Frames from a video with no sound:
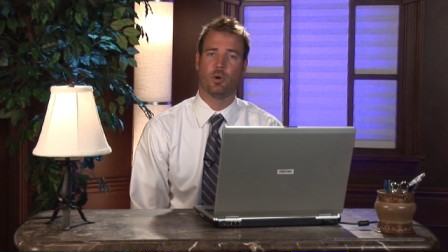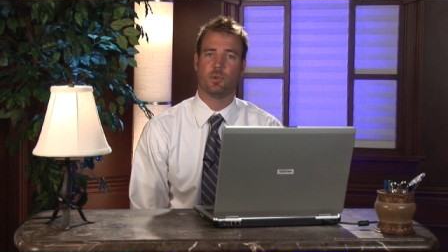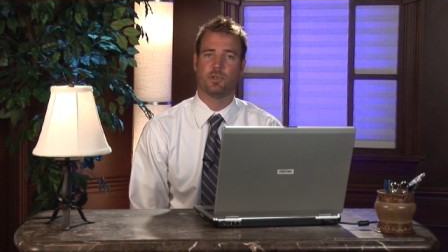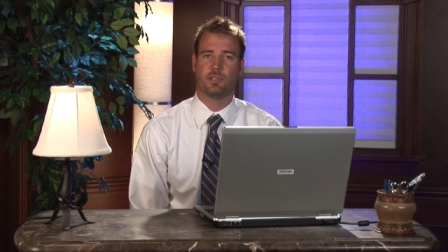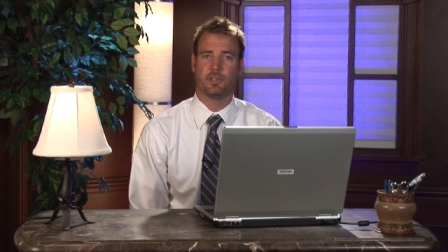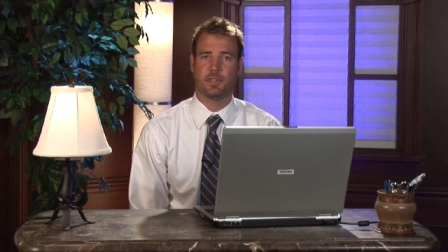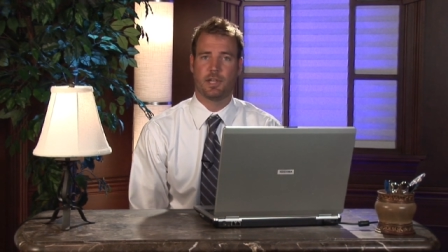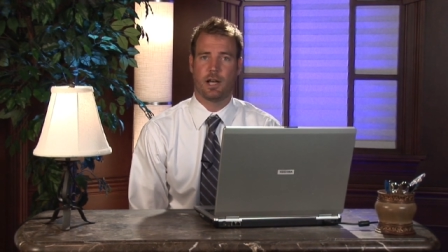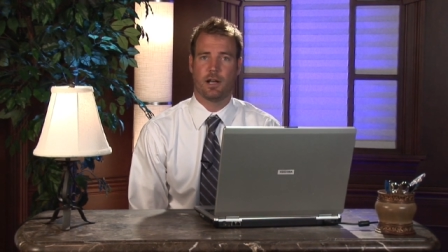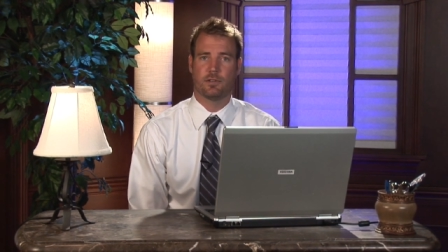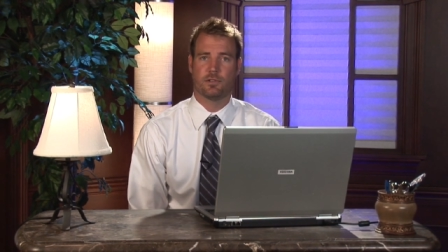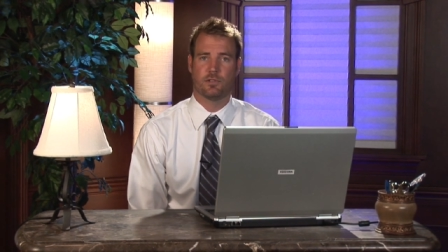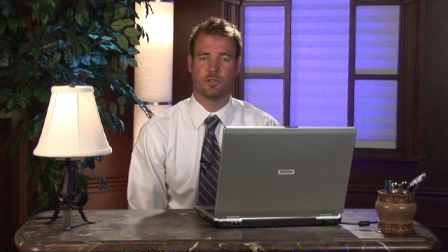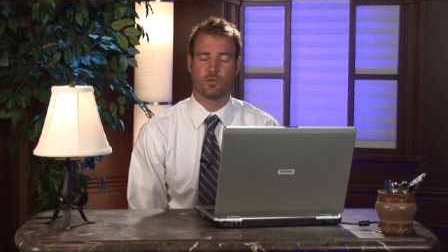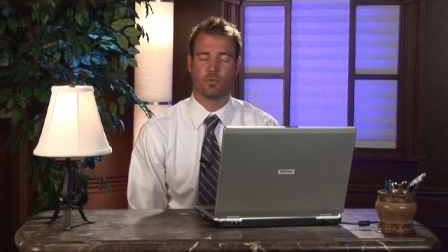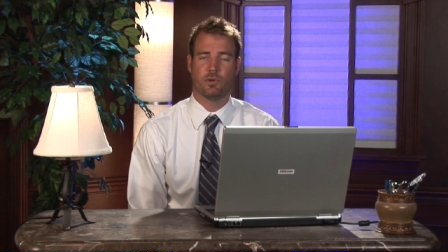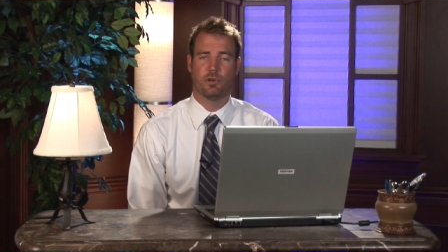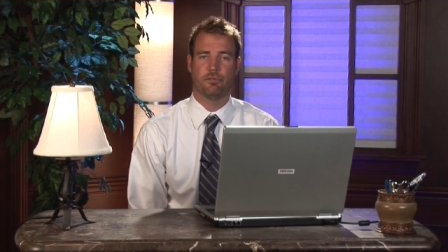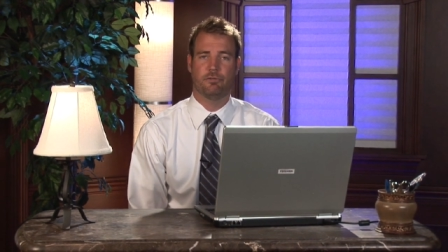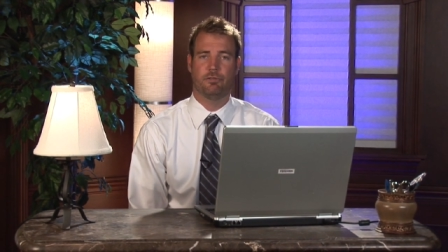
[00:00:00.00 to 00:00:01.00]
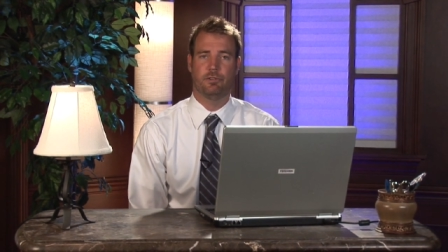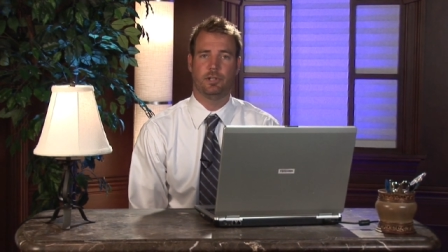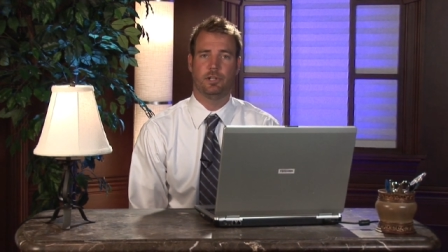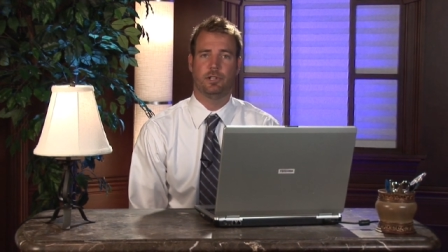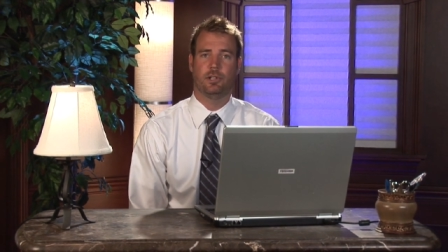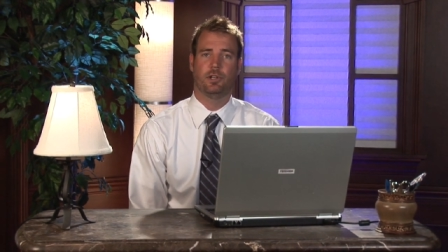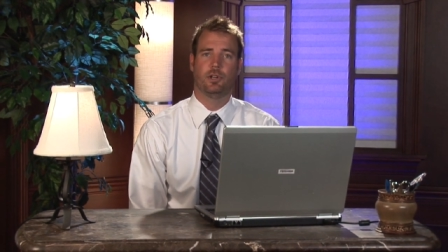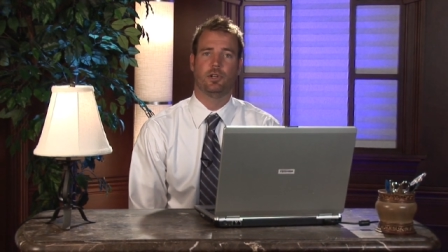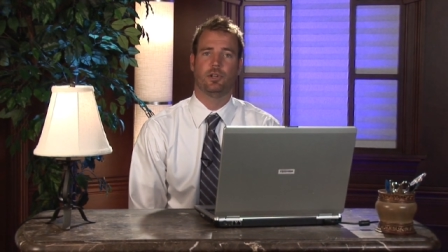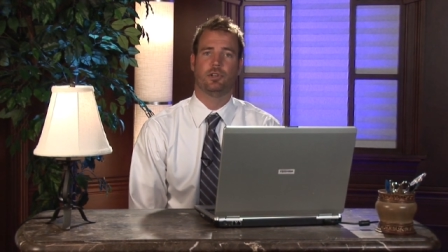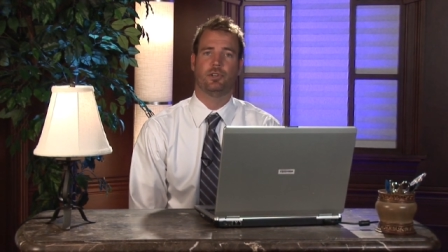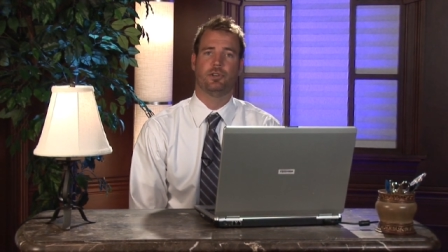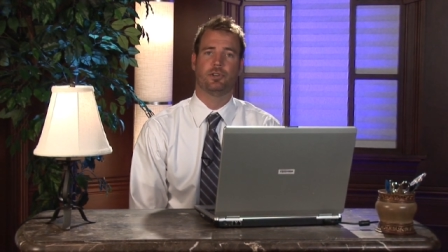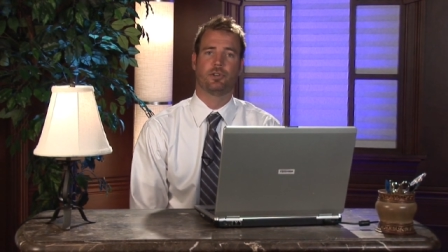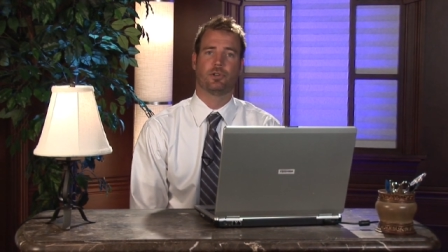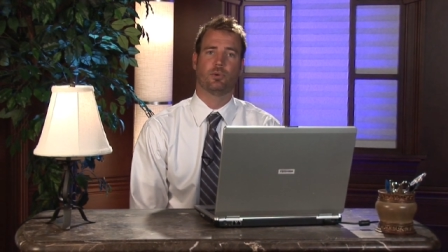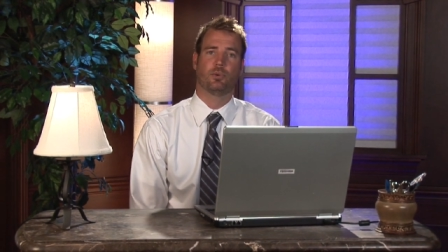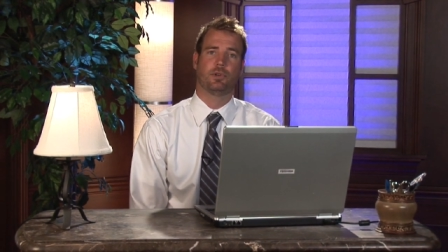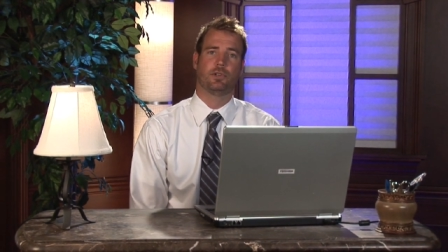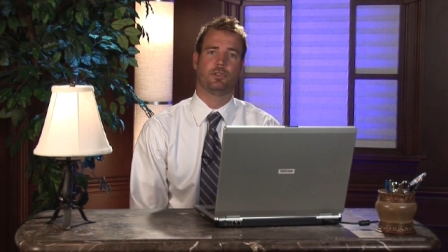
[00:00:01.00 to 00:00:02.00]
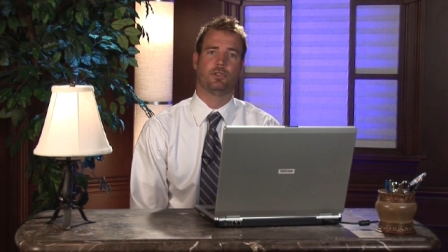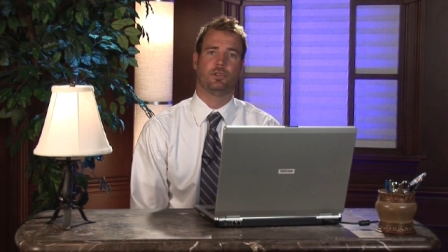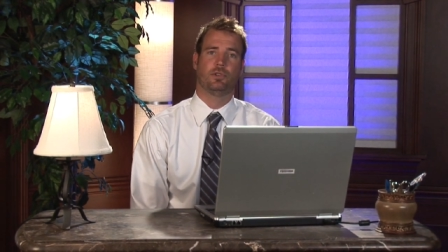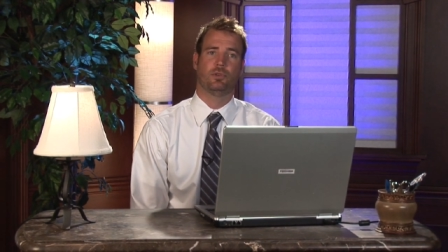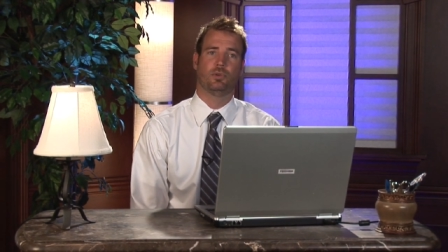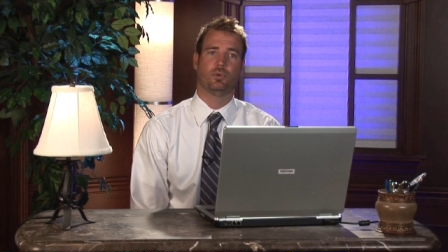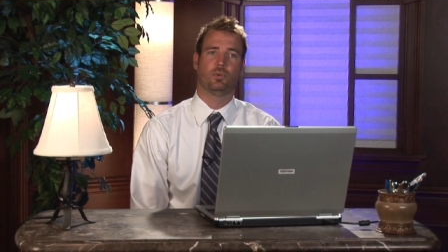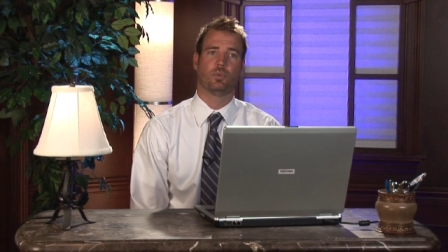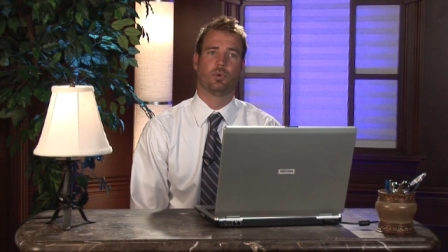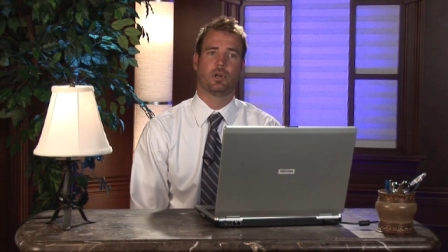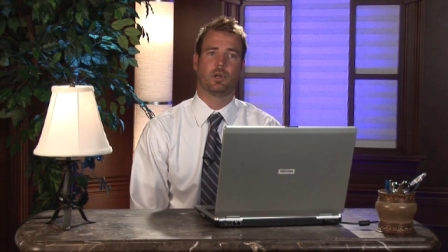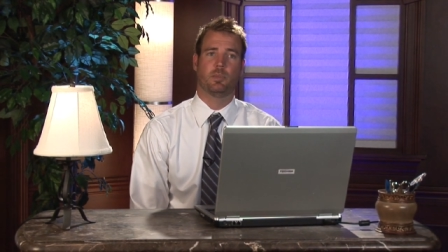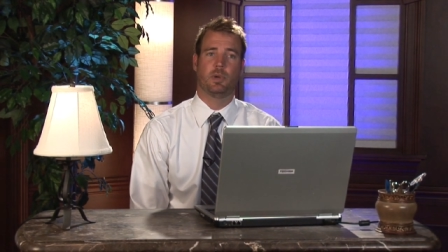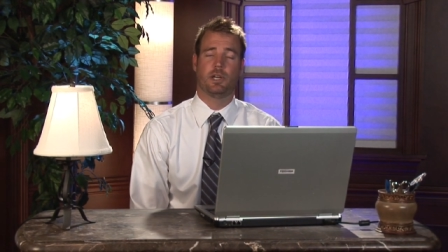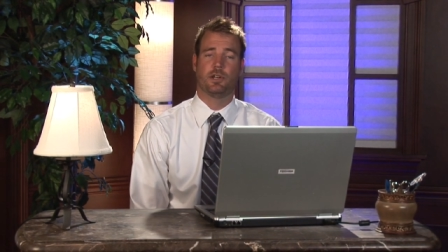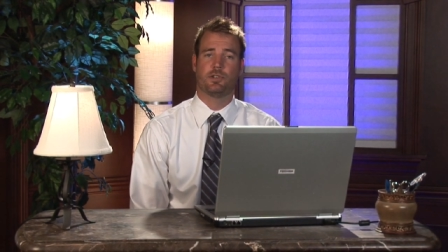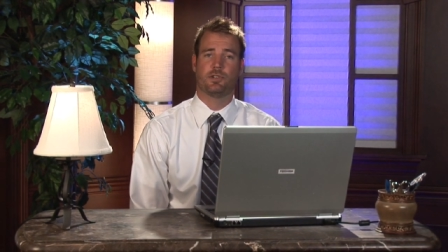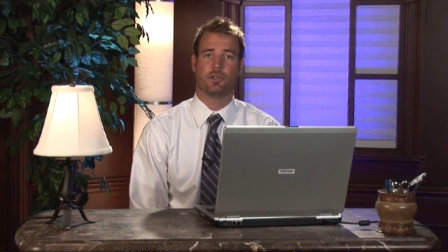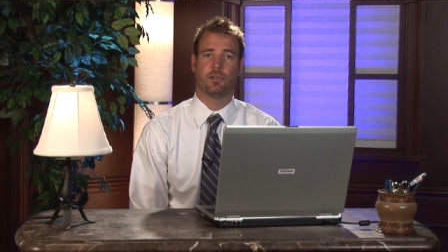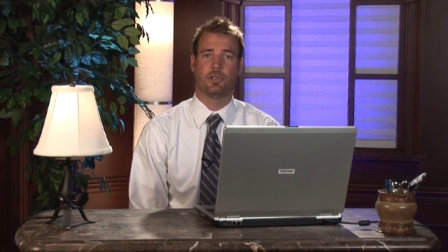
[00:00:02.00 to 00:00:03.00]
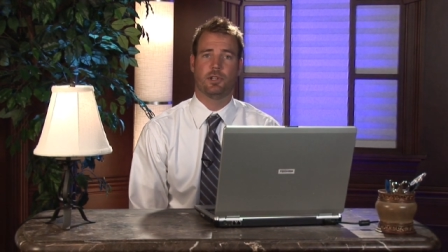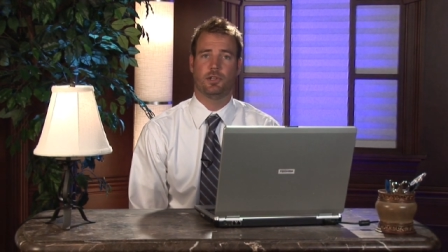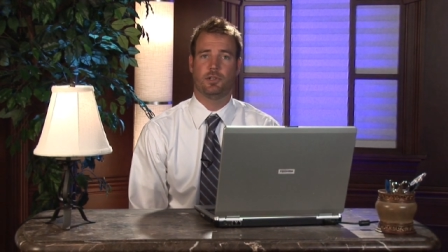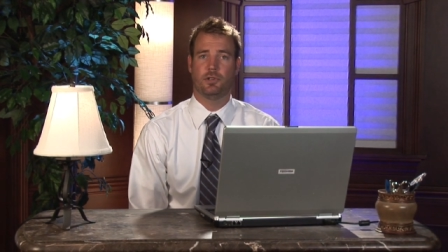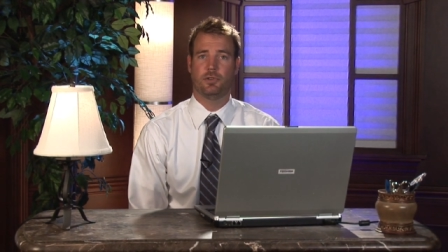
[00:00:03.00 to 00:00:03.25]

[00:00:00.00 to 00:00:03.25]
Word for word: is 1,000 square feet, you're going to want to make sure that